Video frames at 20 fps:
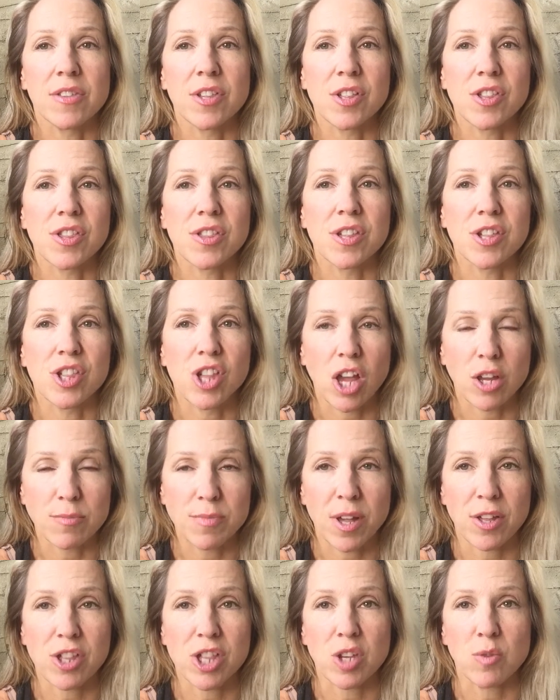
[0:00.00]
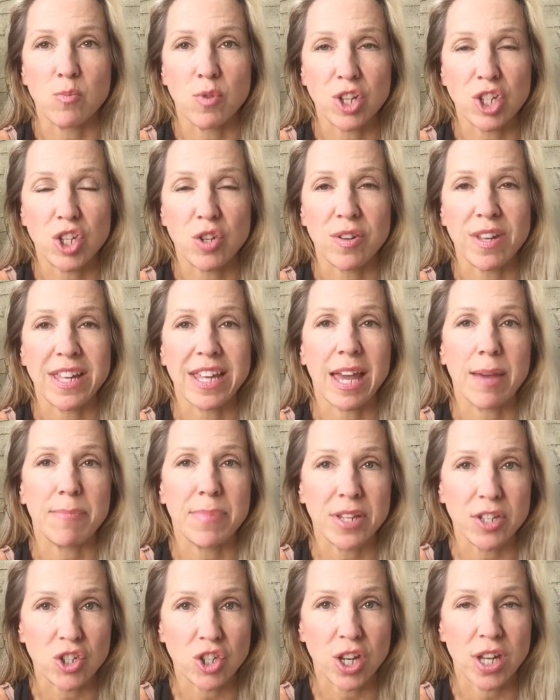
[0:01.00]
circumstances in which you can get
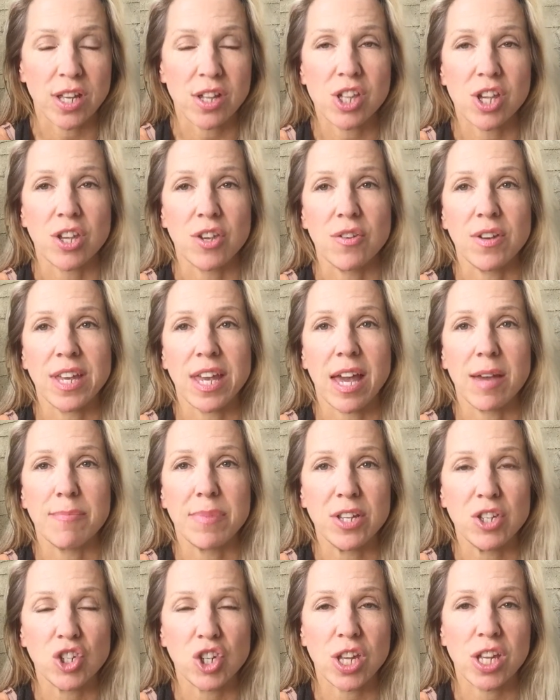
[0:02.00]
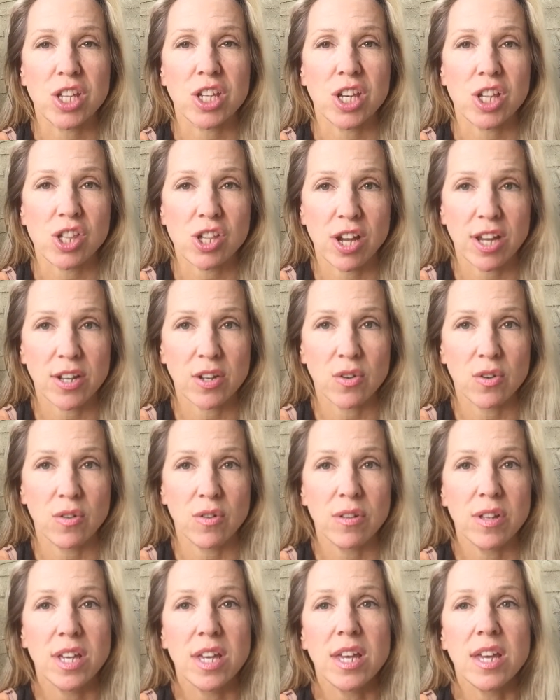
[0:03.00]
binging. So you can get a binge eating
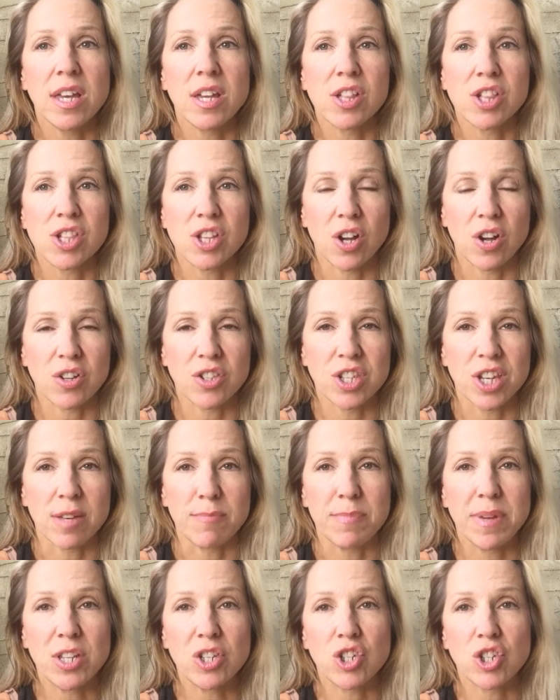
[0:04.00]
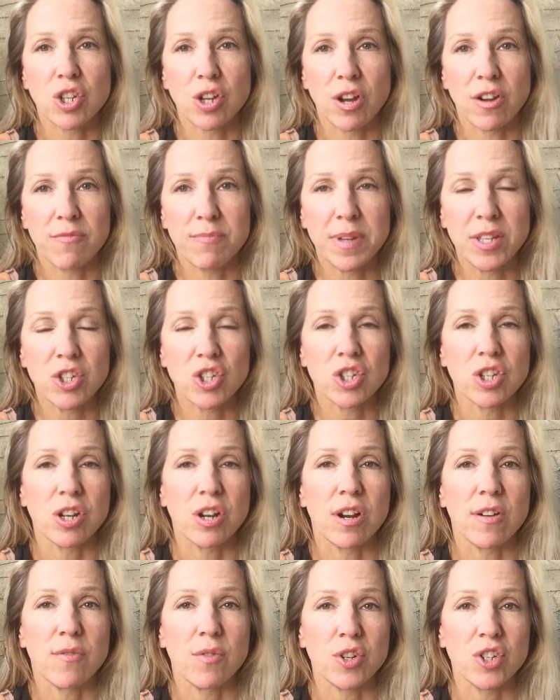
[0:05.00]
cycle starting, binge
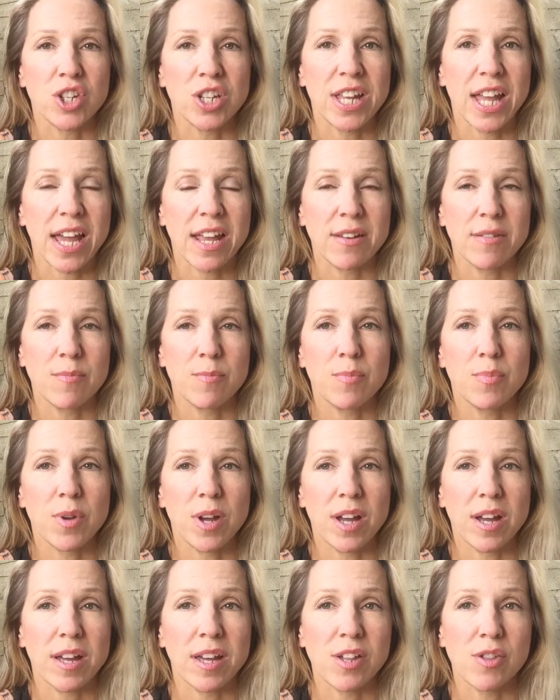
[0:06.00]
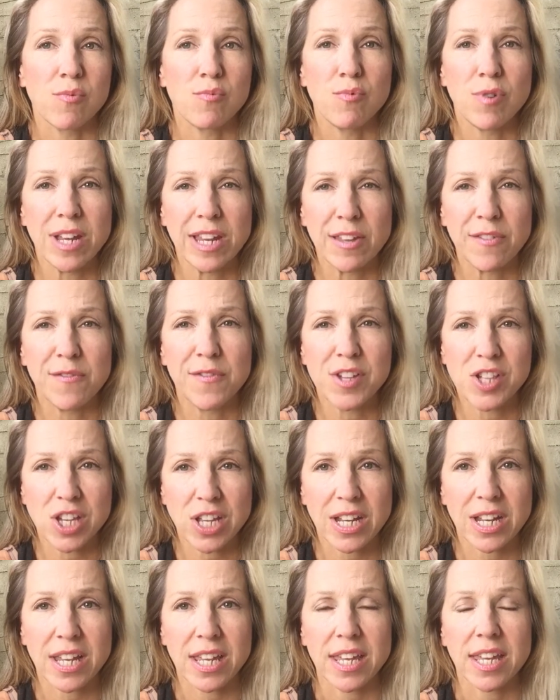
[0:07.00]
starve, which again is really
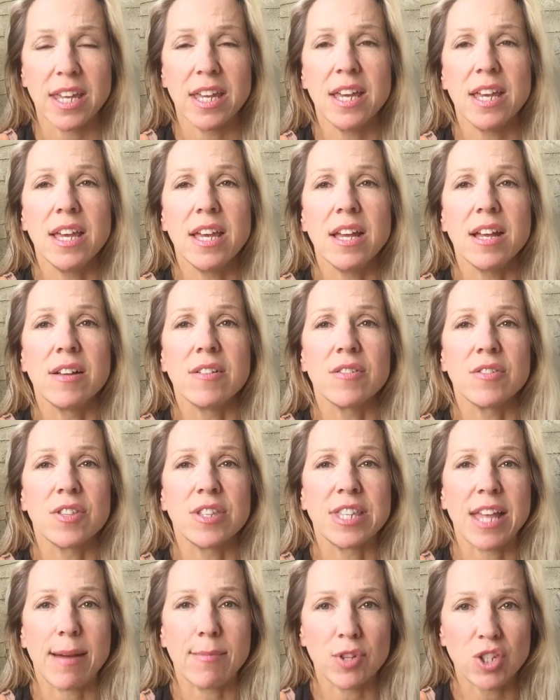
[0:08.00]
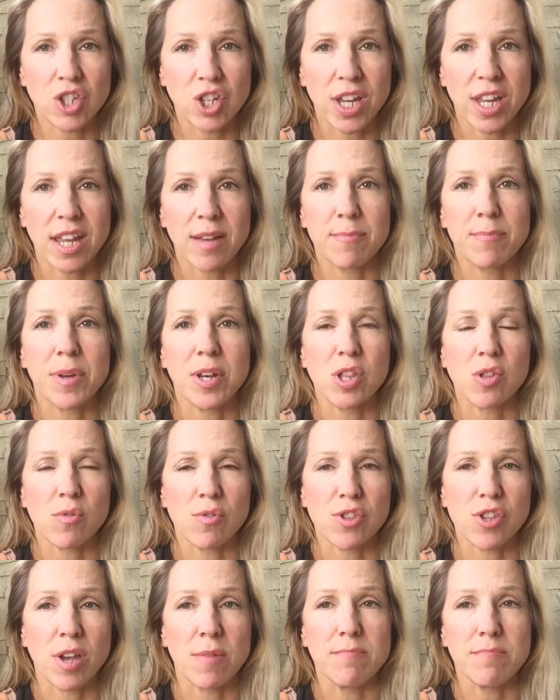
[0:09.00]
physically damaging, but it's
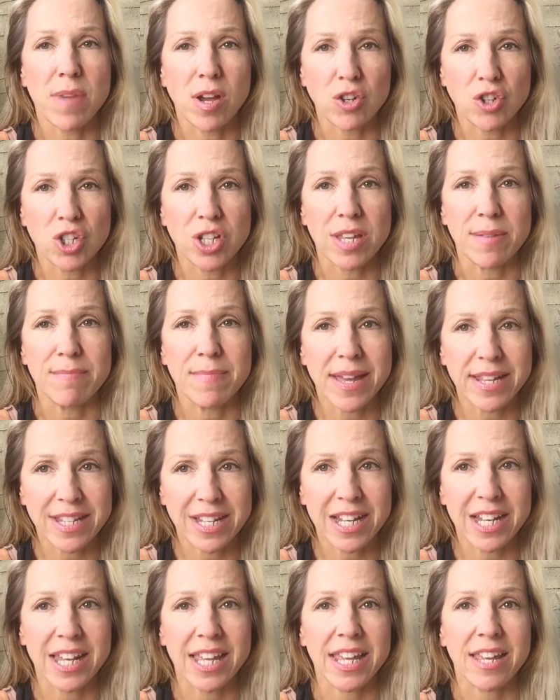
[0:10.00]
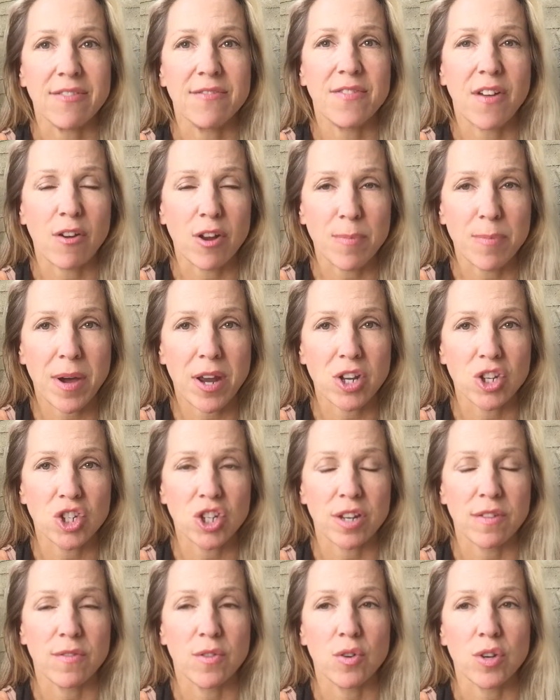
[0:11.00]
also emotionally and mentally very
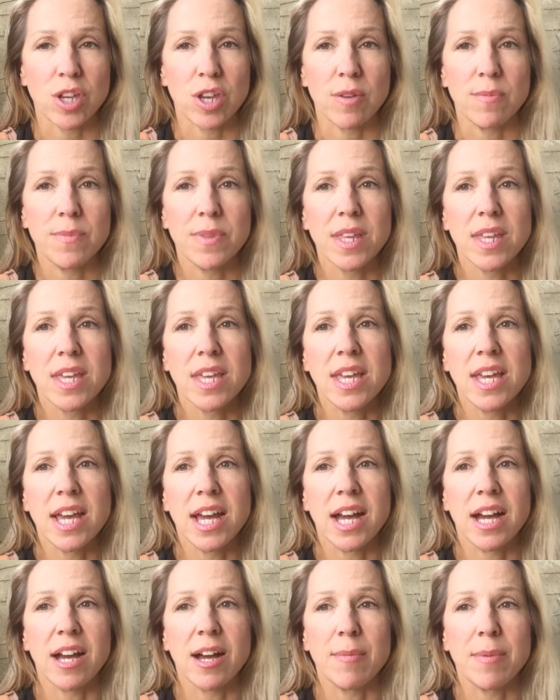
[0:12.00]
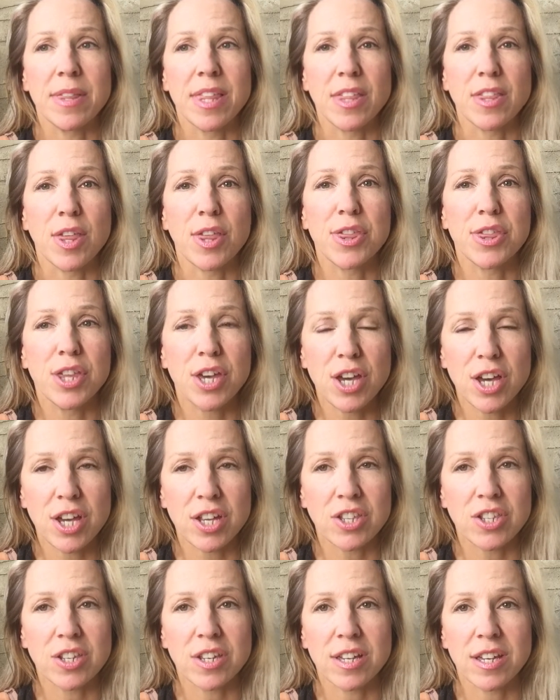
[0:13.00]
punishing for you. And then the
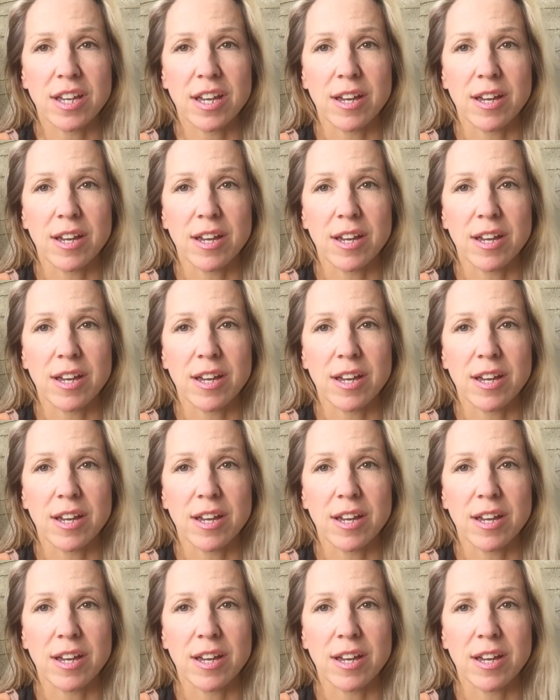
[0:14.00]
third